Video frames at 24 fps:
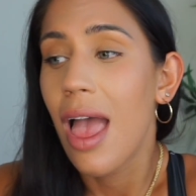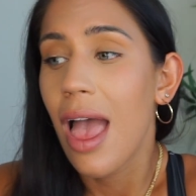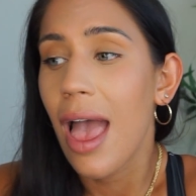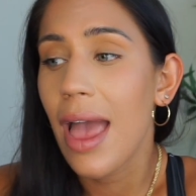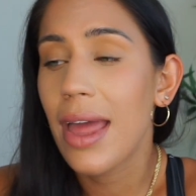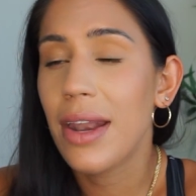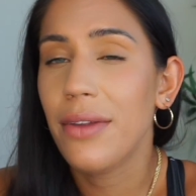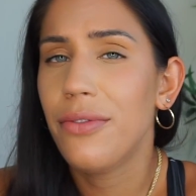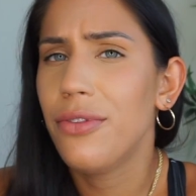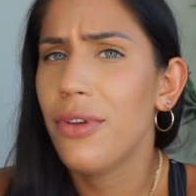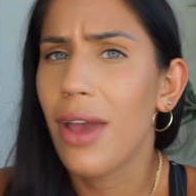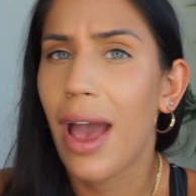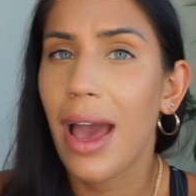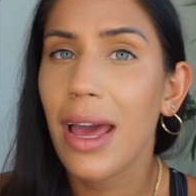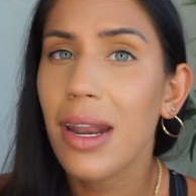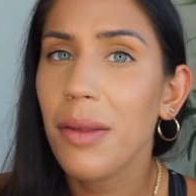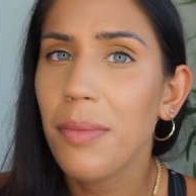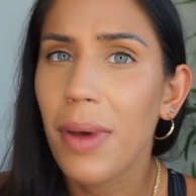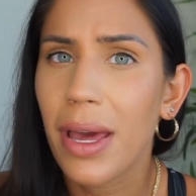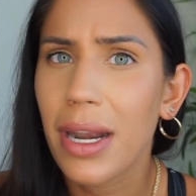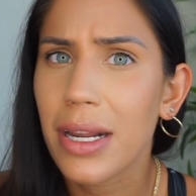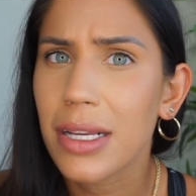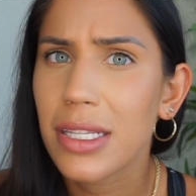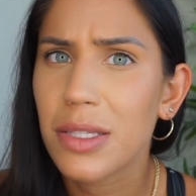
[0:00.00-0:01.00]
And if you had a
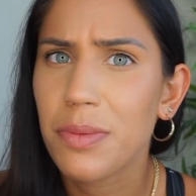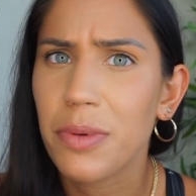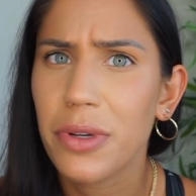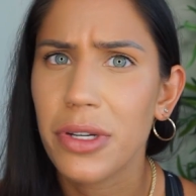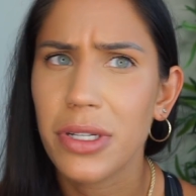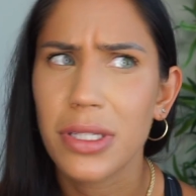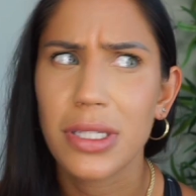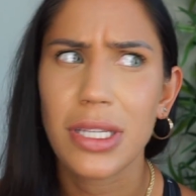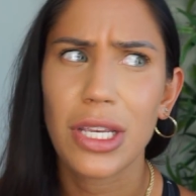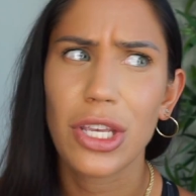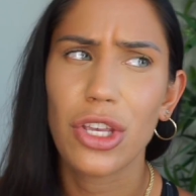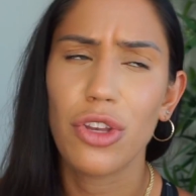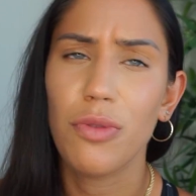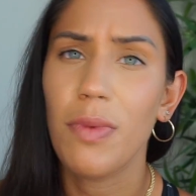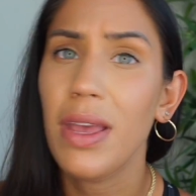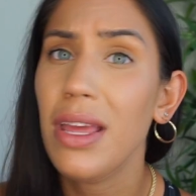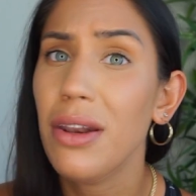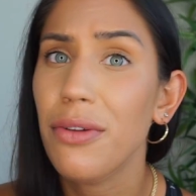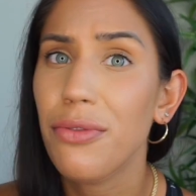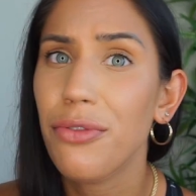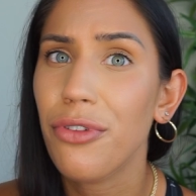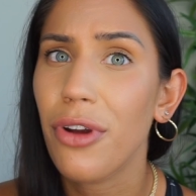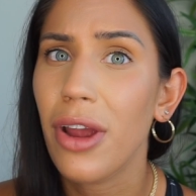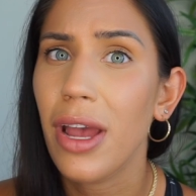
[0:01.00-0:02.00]
bad experience, like you
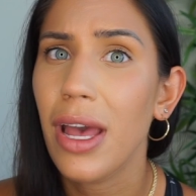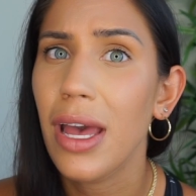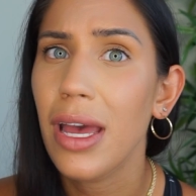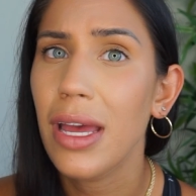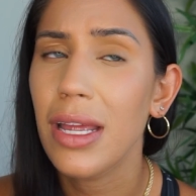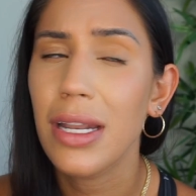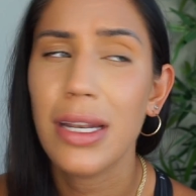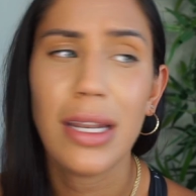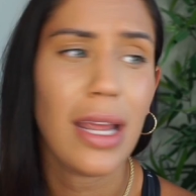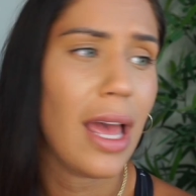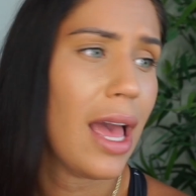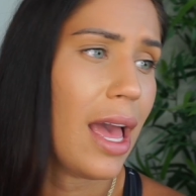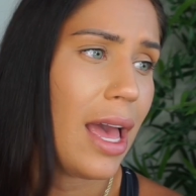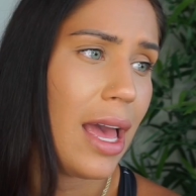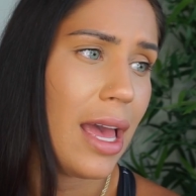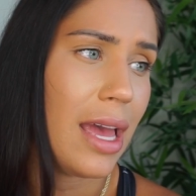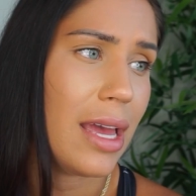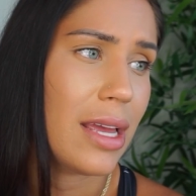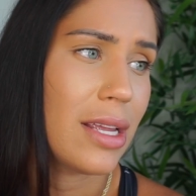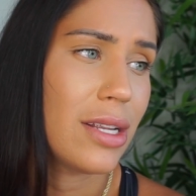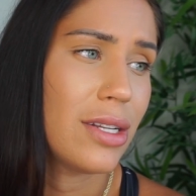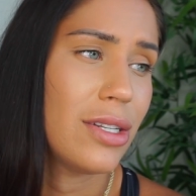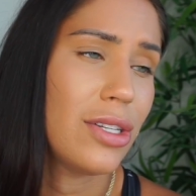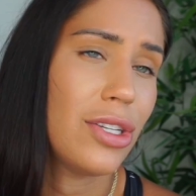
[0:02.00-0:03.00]
made a friend
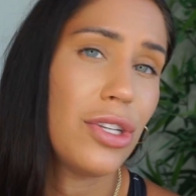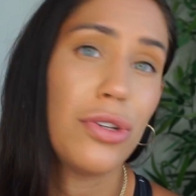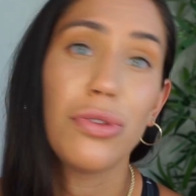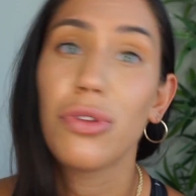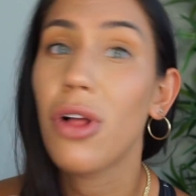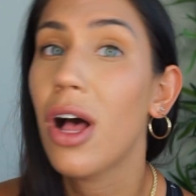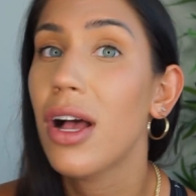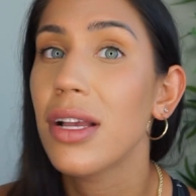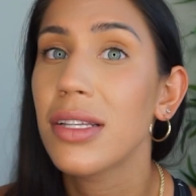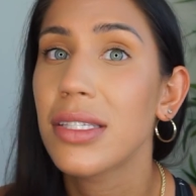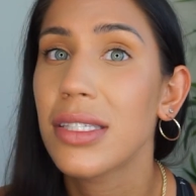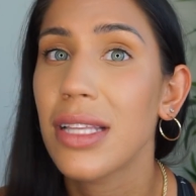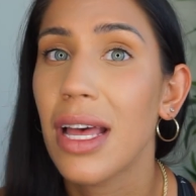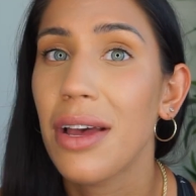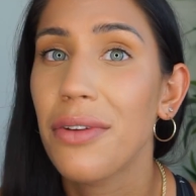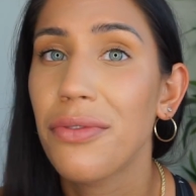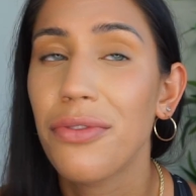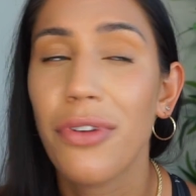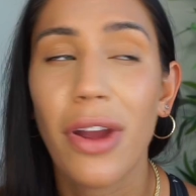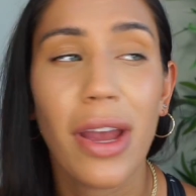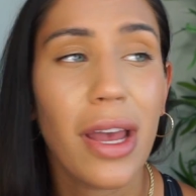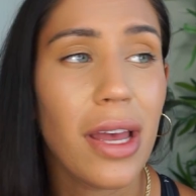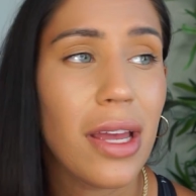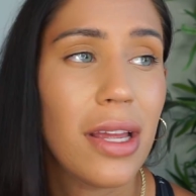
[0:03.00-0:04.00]
and you lost that
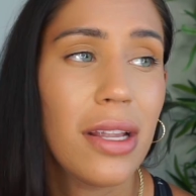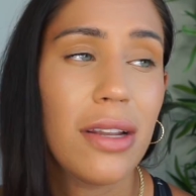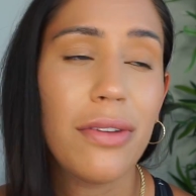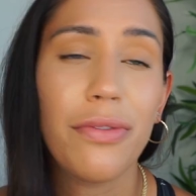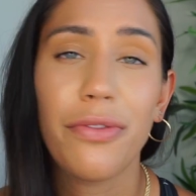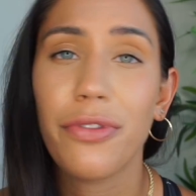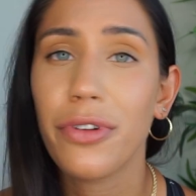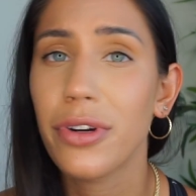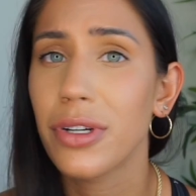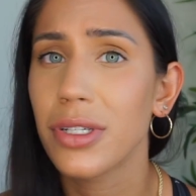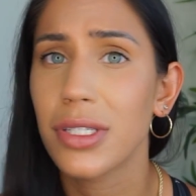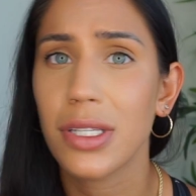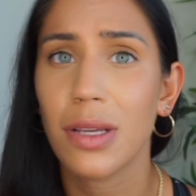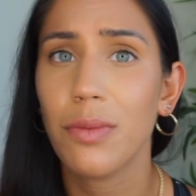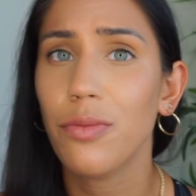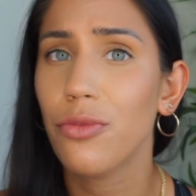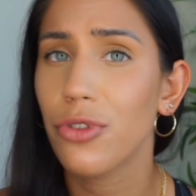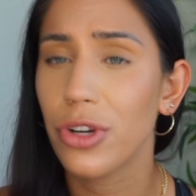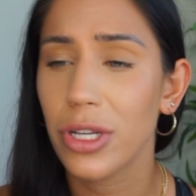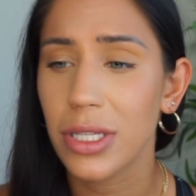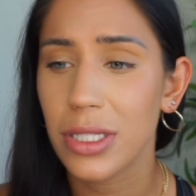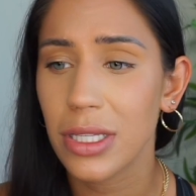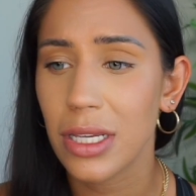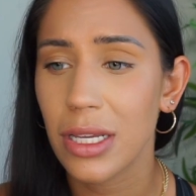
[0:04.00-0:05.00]
friend for some
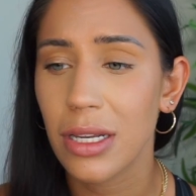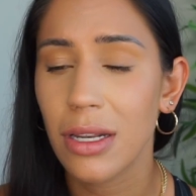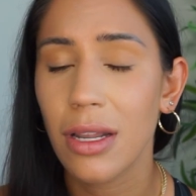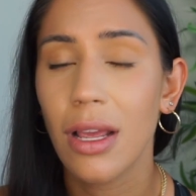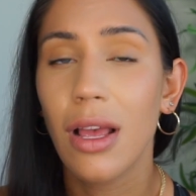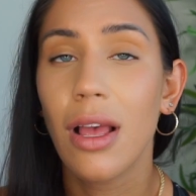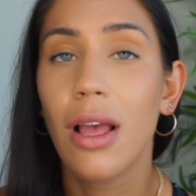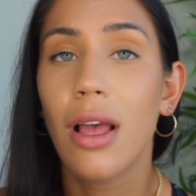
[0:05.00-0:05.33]
reason,